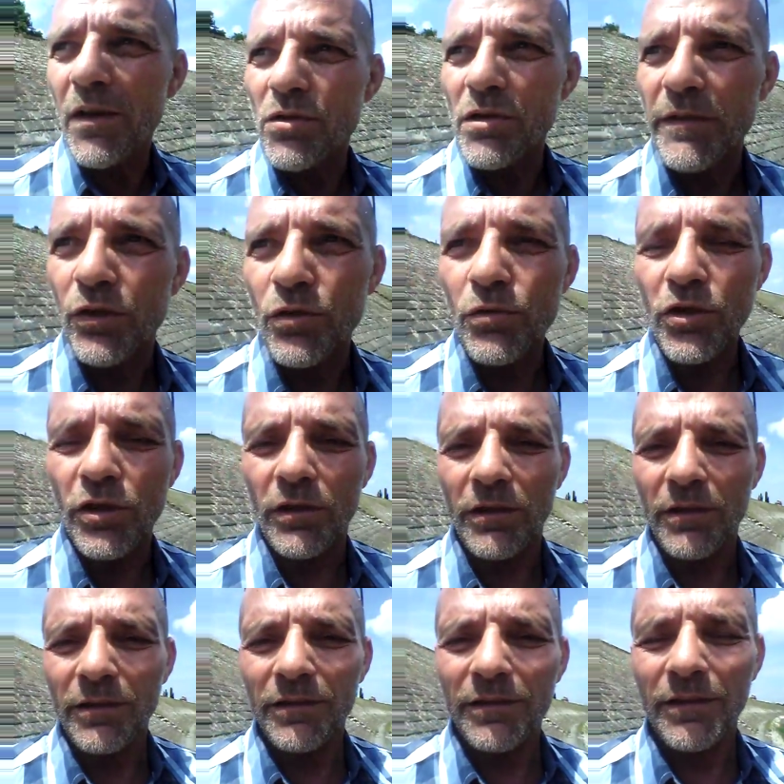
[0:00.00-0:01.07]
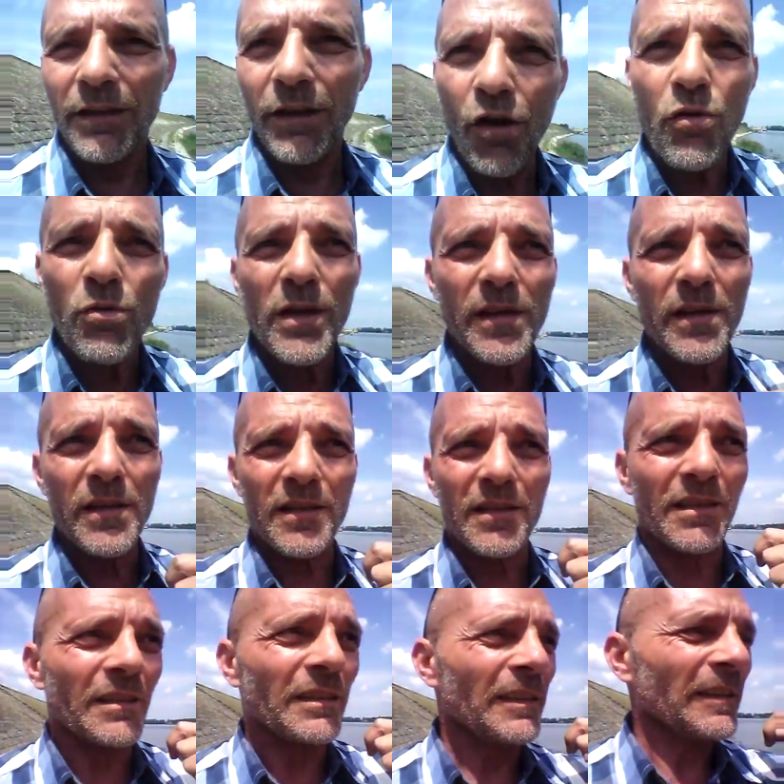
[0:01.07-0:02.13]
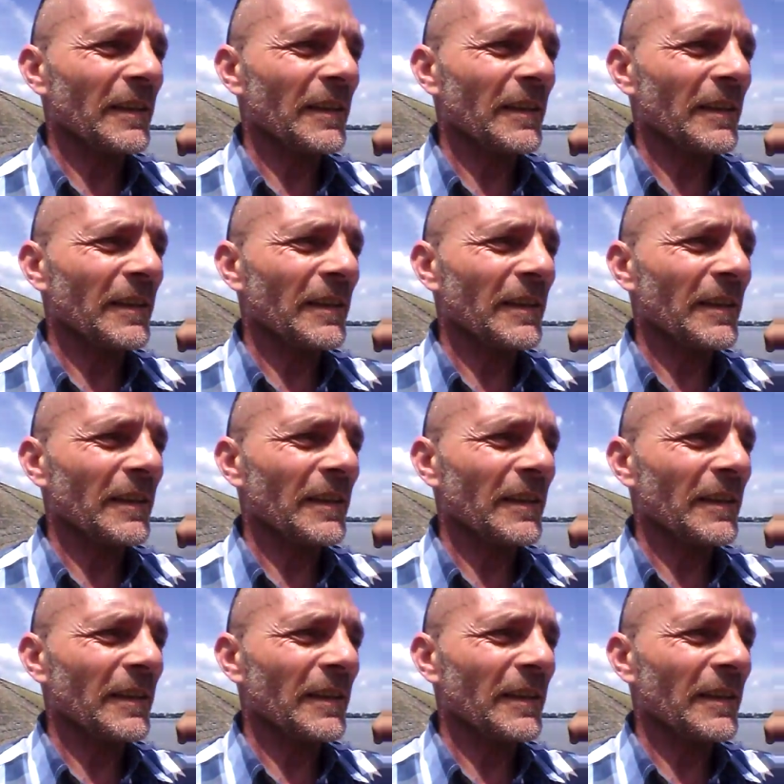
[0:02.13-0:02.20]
of illusion. Lower this